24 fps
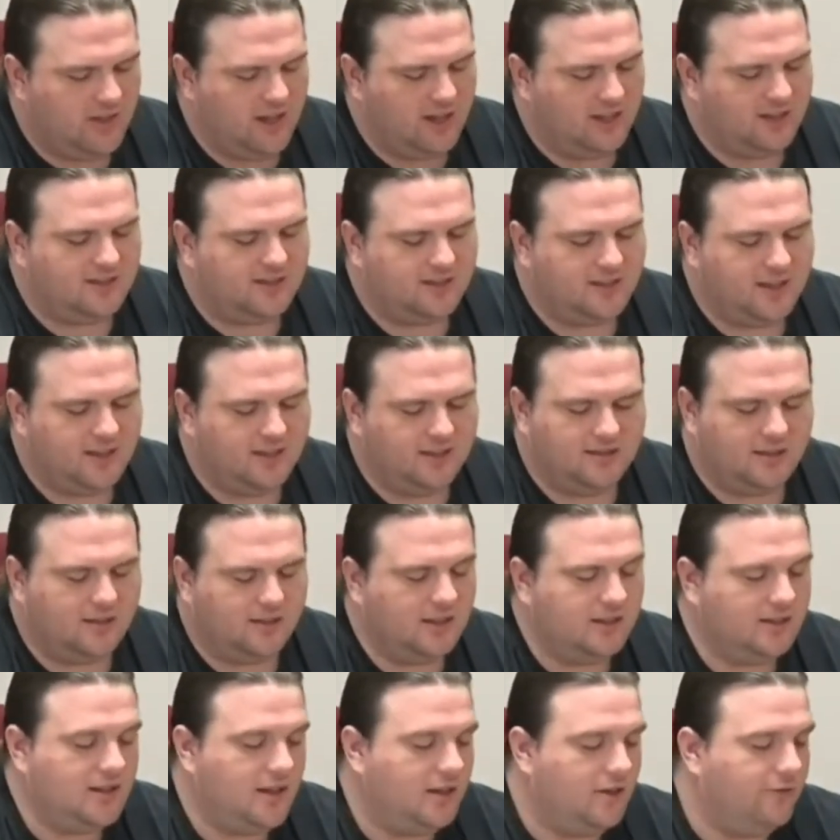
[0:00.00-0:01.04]
They instead
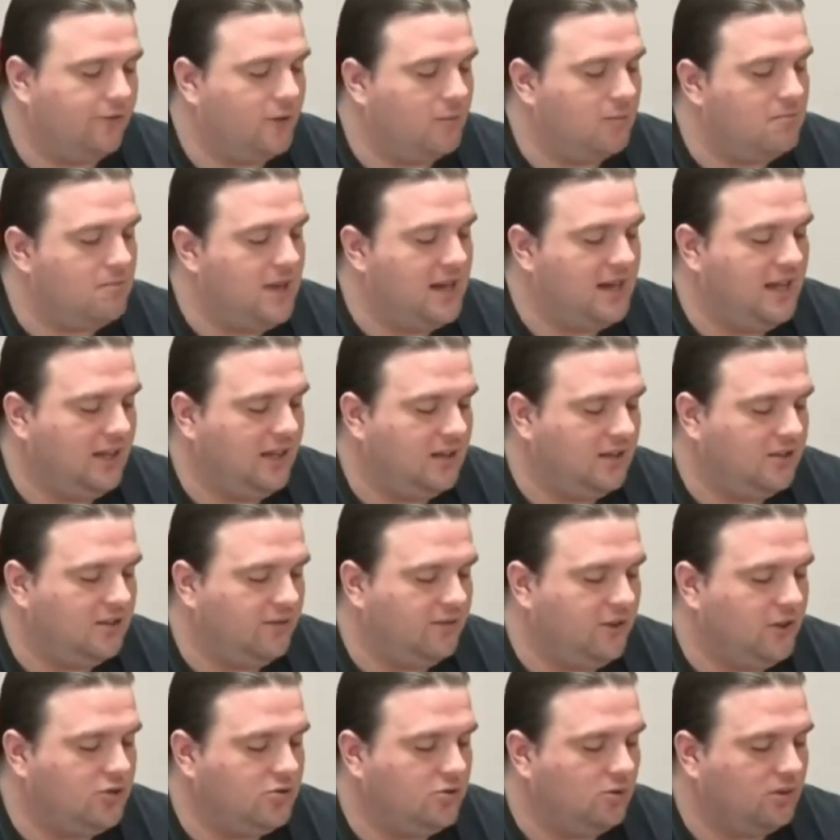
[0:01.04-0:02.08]
study data from many
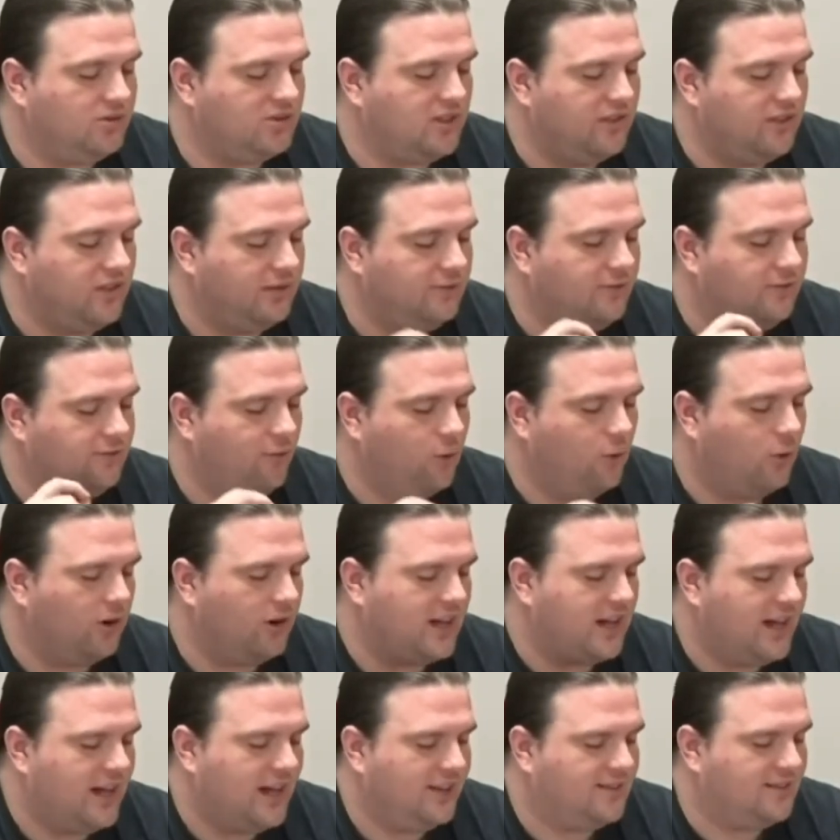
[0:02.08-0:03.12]
individuals and then
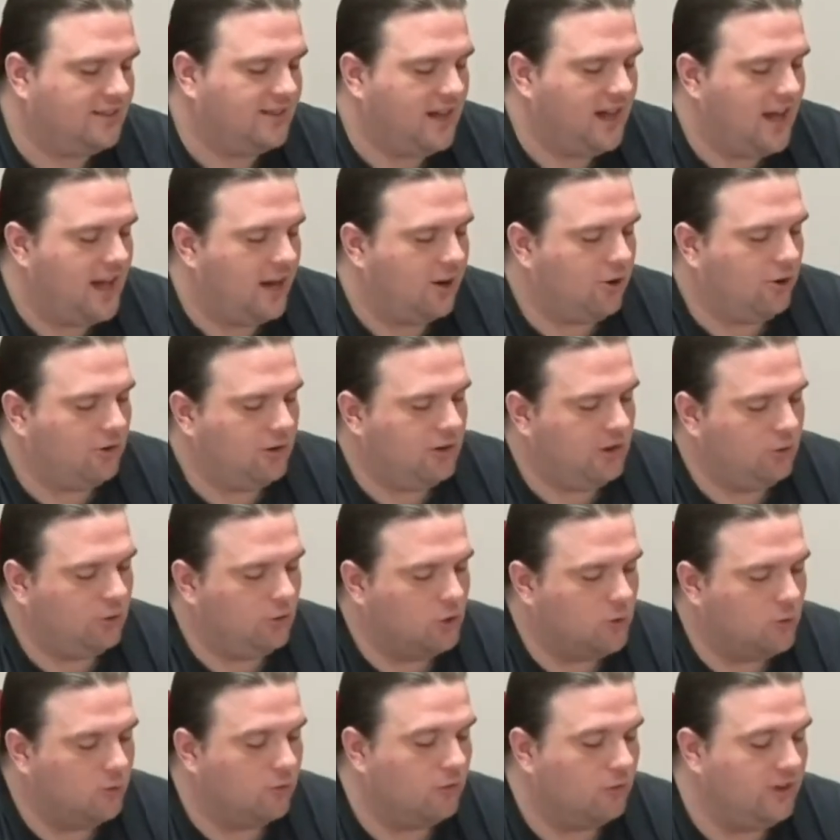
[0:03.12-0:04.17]
forecast the
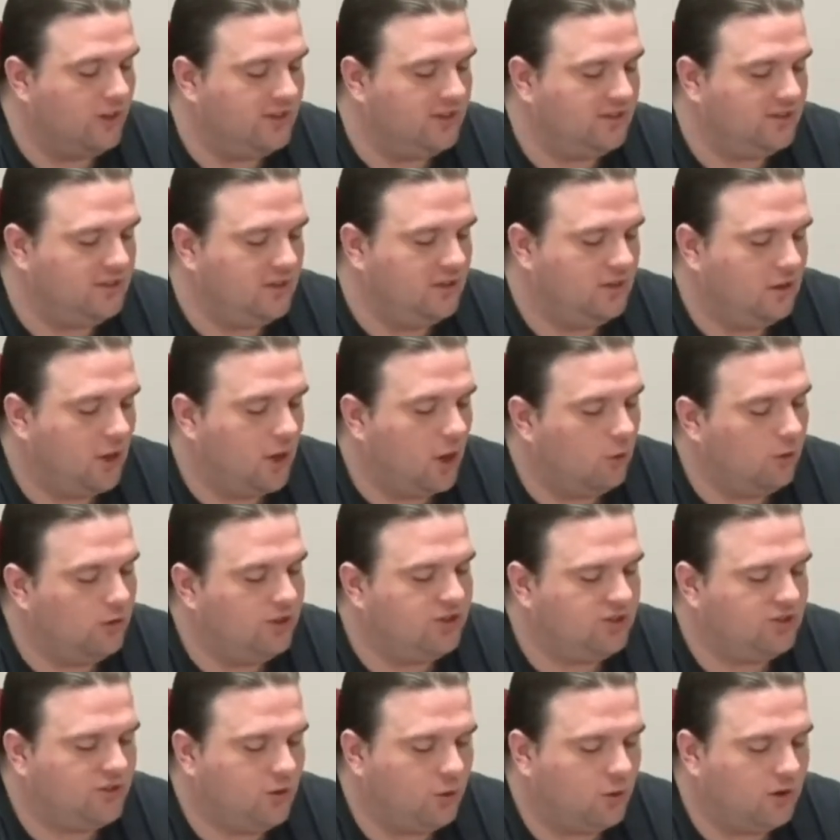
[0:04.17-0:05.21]
aggregate group risk. A
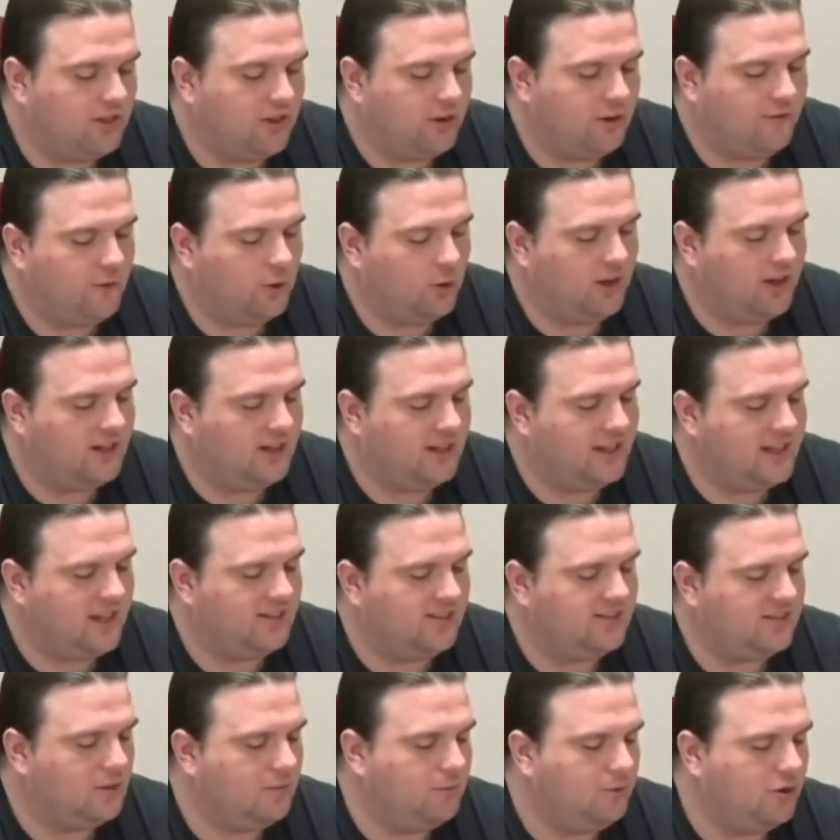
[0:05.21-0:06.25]
risk score therefore
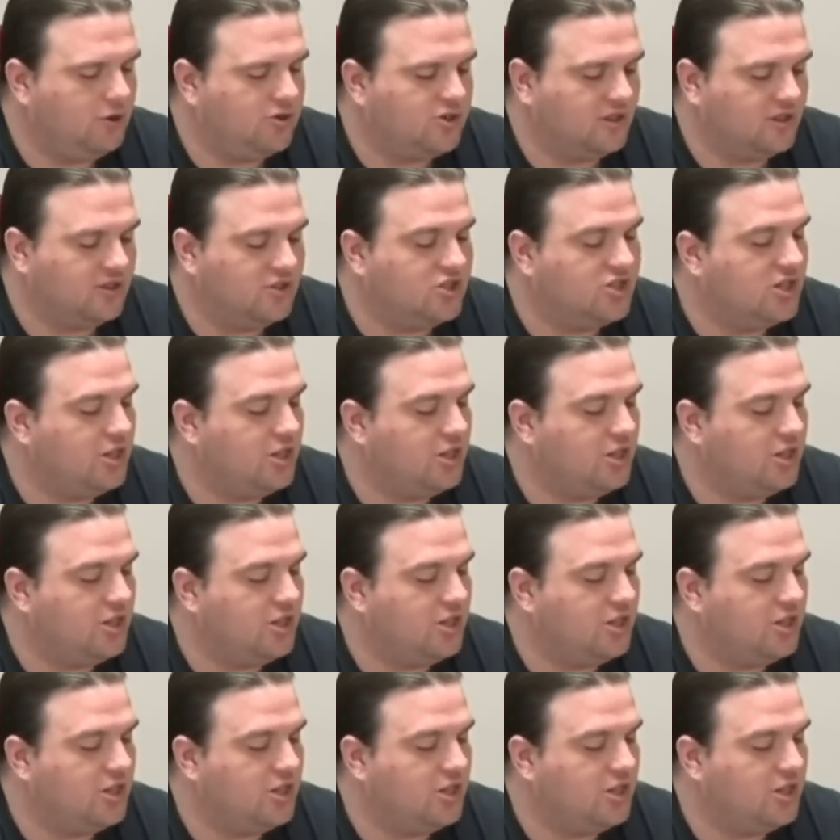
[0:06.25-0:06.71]
indicates that a person